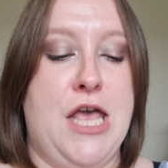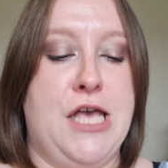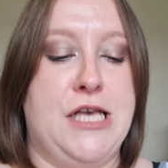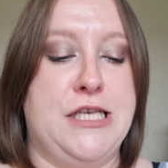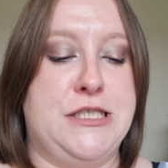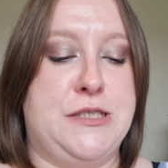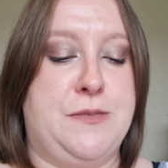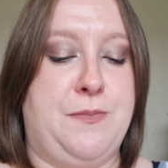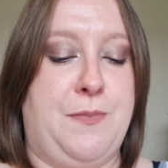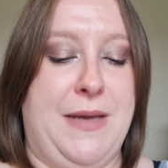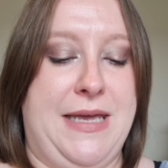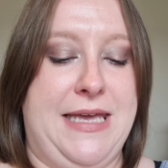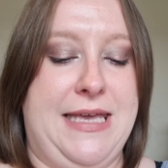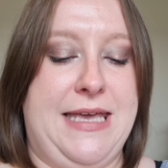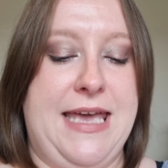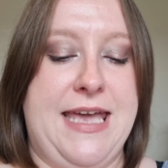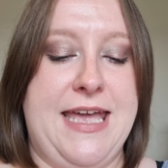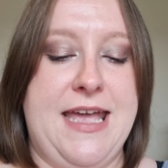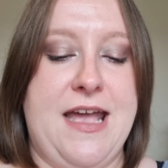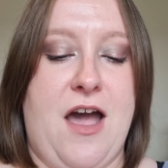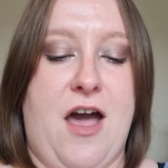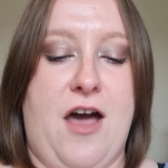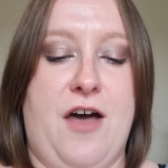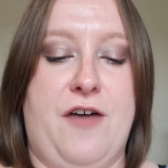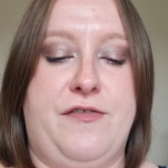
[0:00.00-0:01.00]

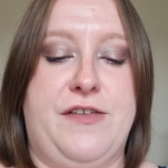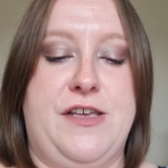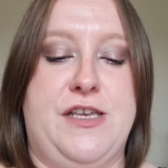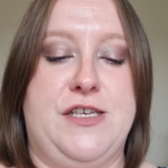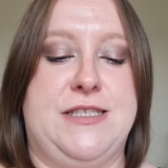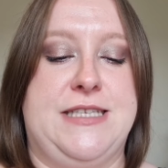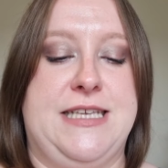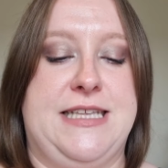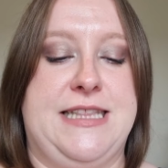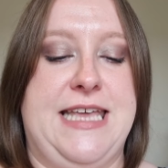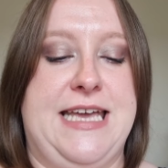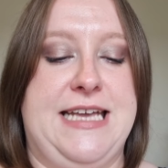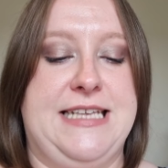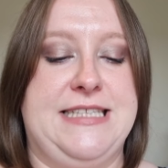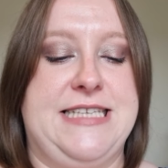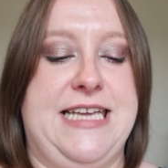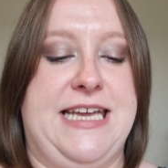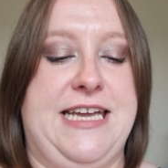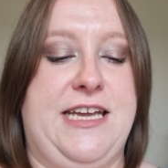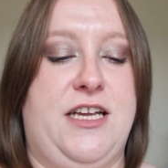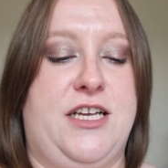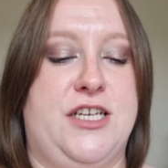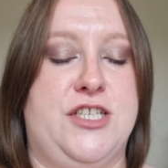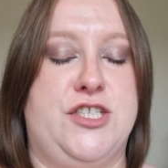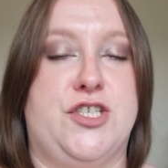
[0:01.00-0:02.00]
Speaking of using things
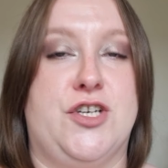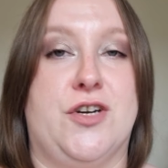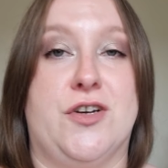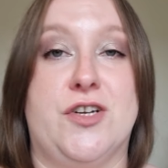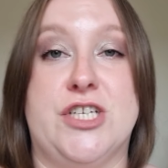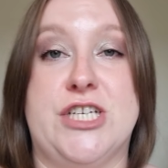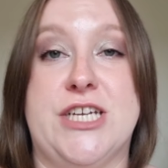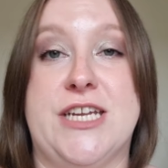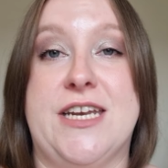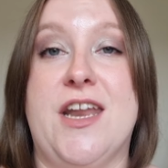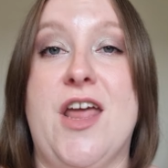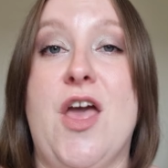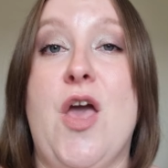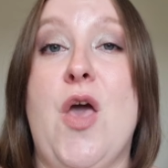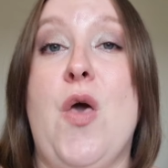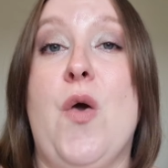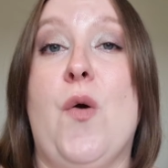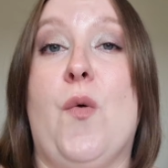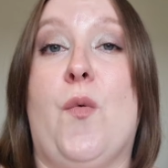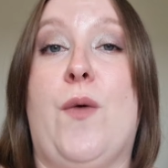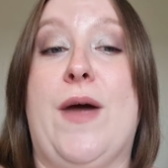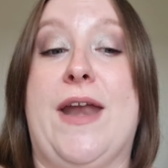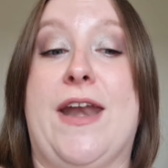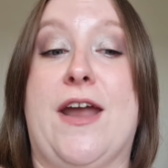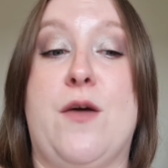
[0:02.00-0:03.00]
in conjunction,
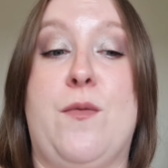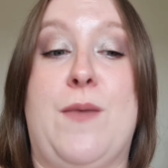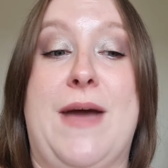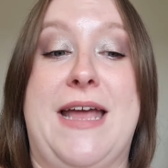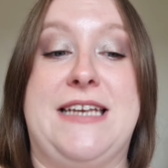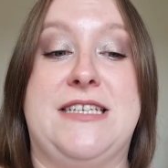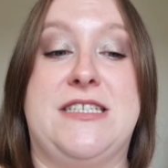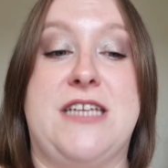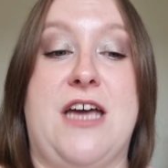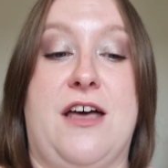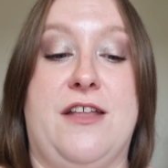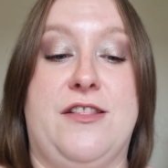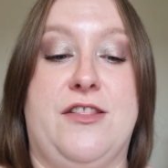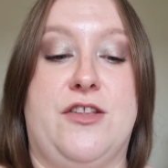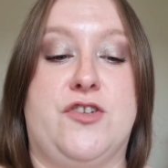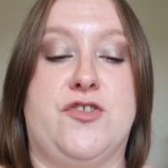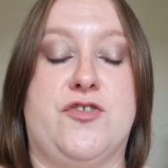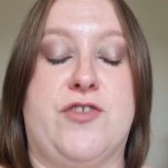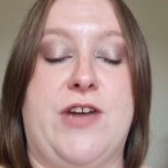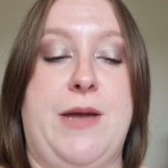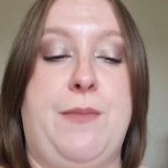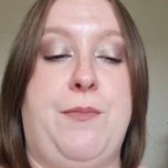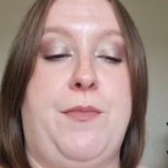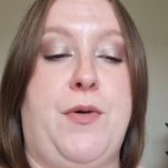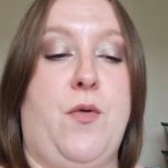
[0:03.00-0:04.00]
when I went on the
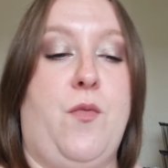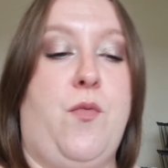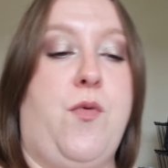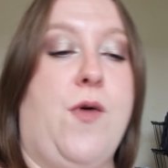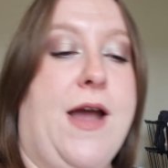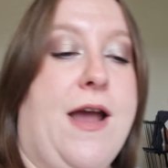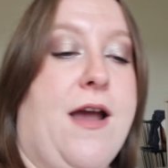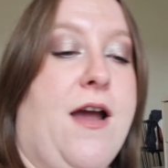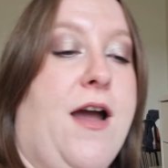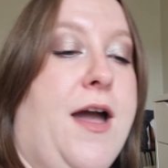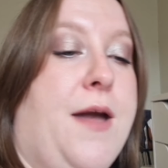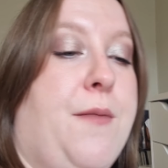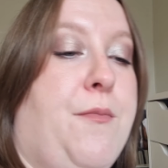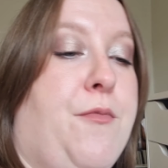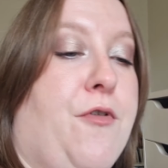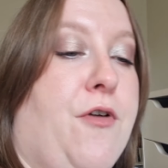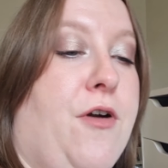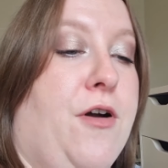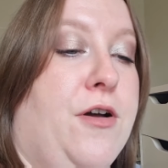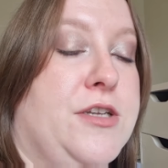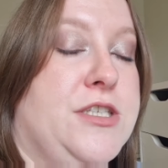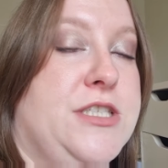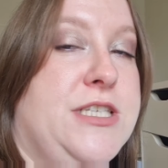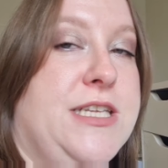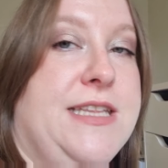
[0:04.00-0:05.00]
trip where I
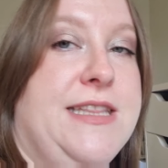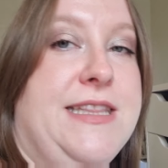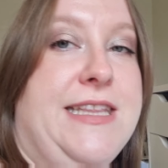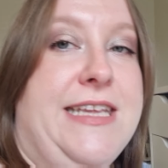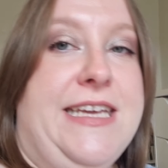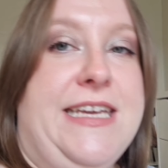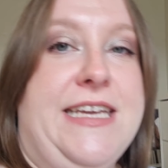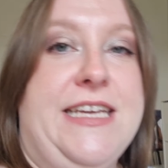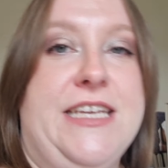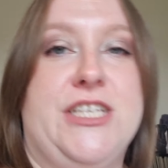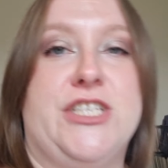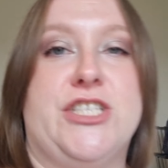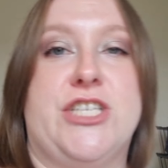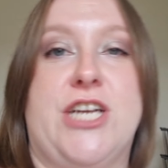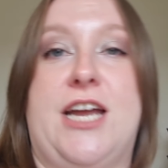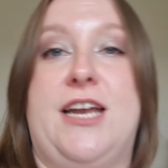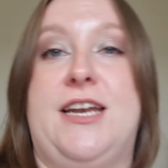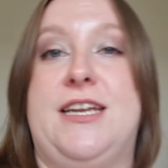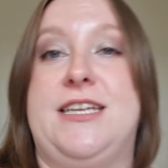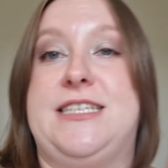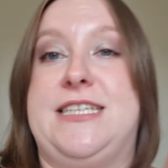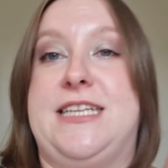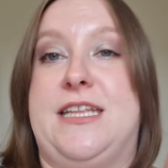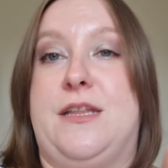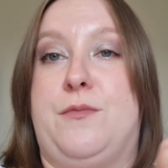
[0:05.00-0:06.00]
brought the
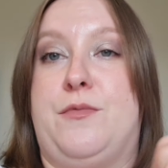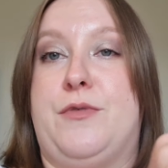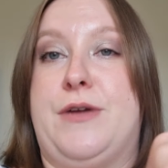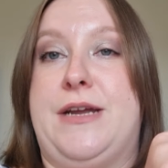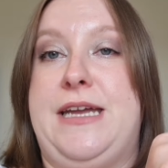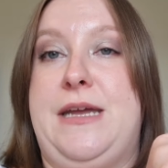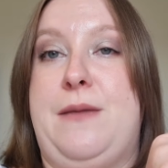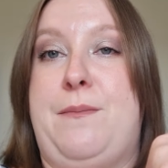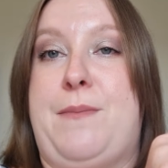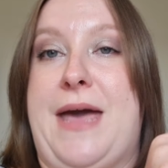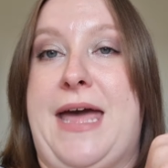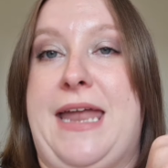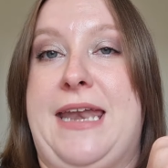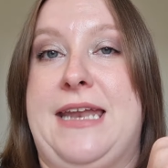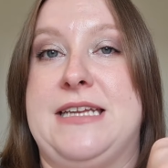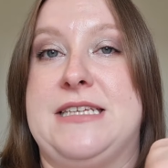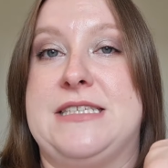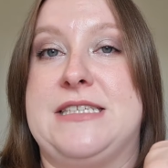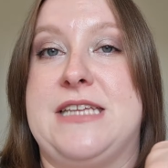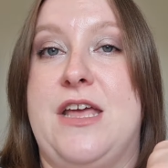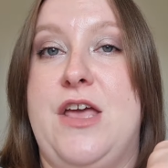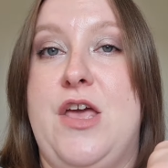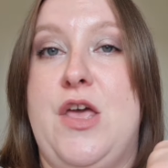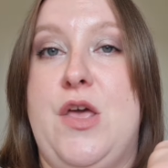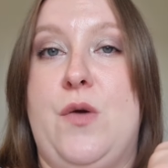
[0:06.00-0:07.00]
Charlotte Tilbury
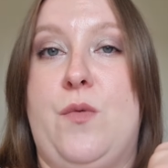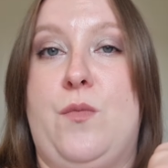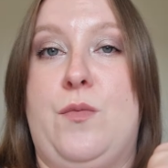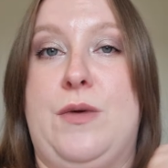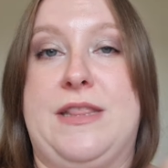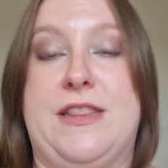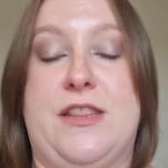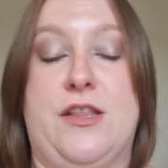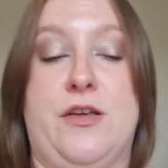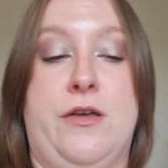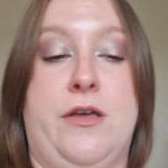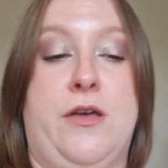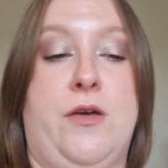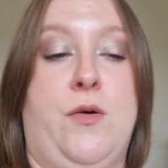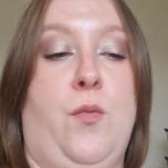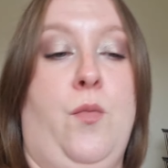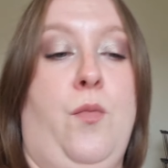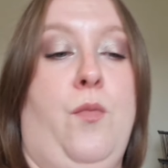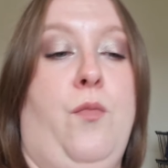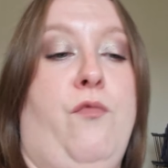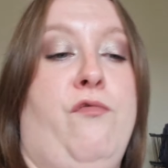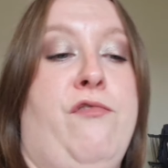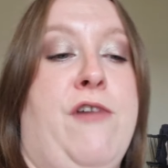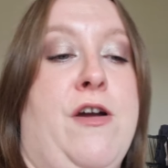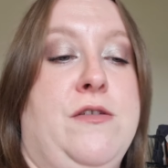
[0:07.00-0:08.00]
palette with the
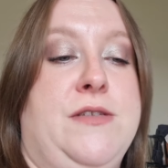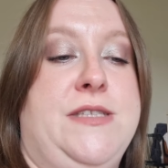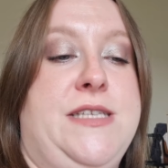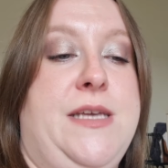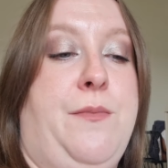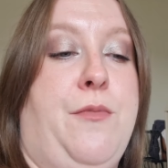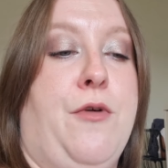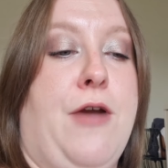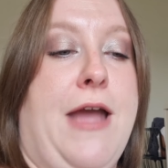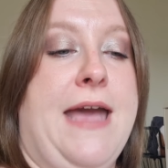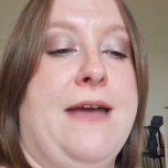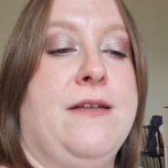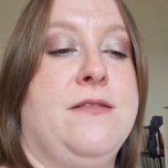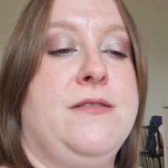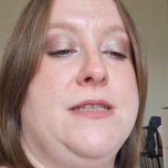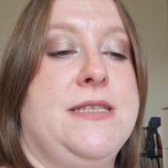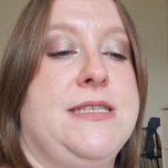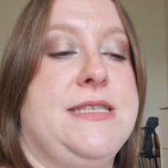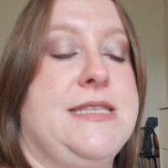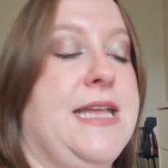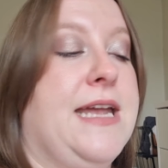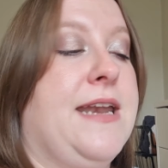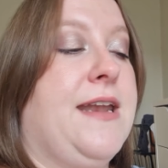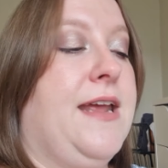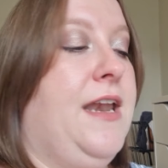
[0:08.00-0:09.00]
rosy browns
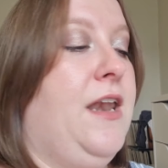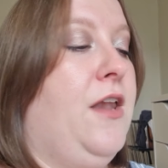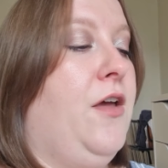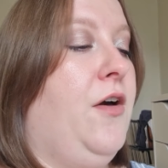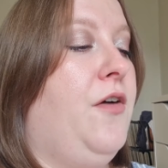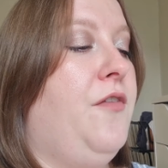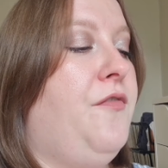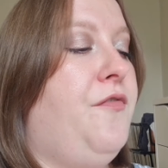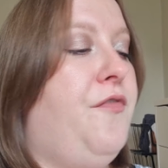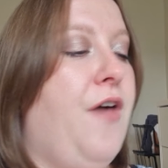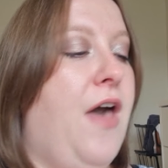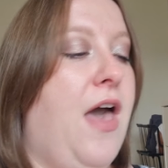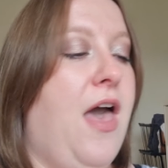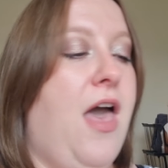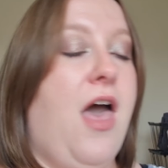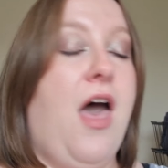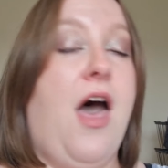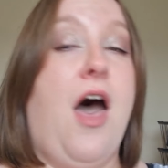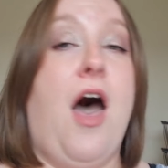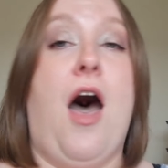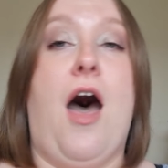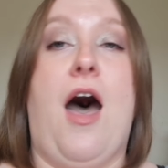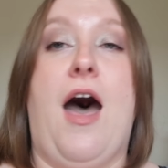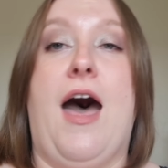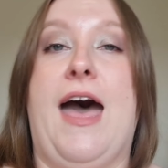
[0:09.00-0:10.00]
that I love,
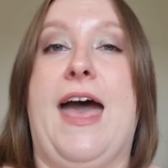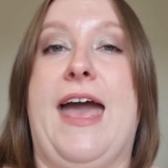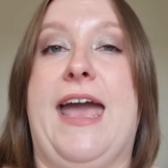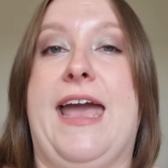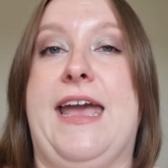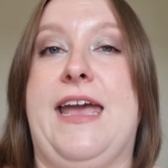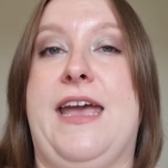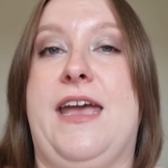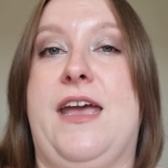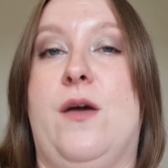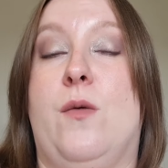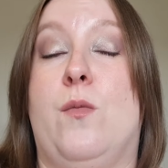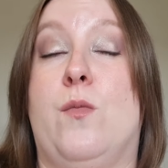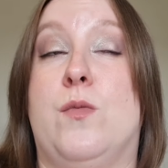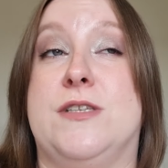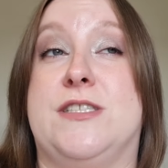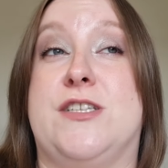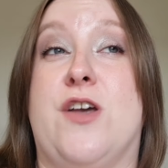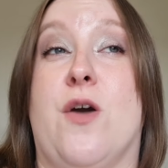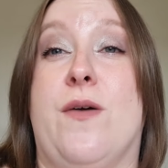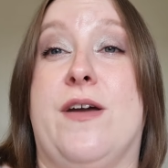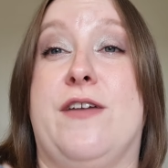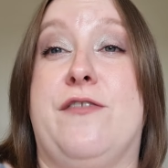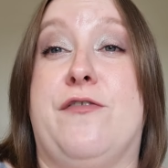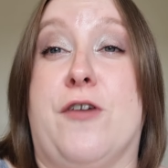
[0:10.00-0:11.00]
I was
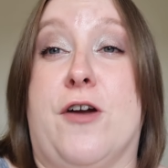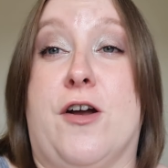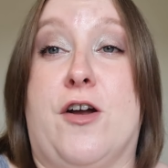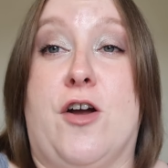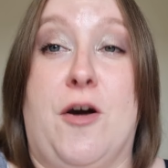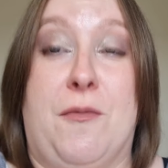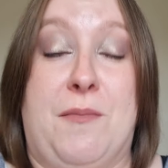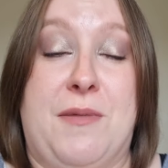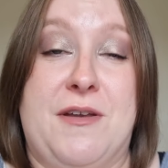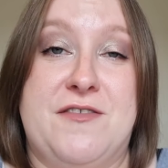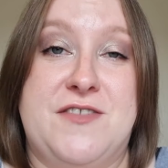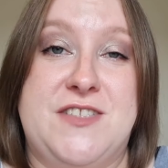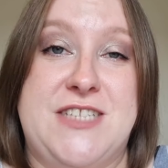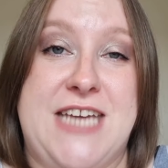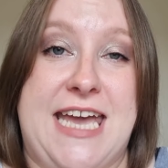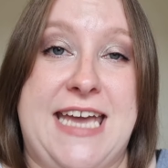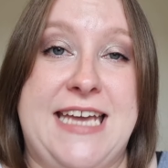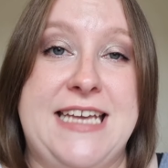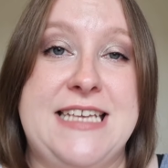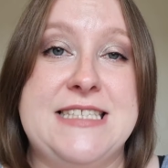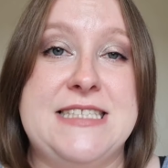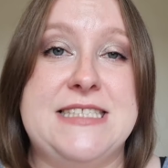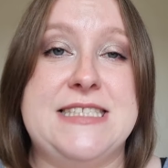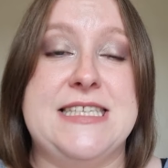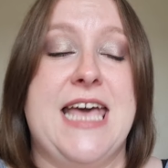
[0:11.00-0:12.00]
going for a couple of
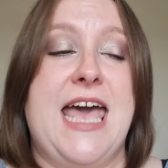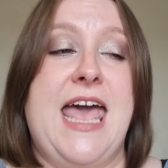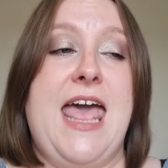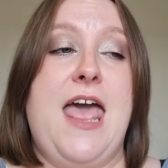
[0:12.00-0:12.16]
days,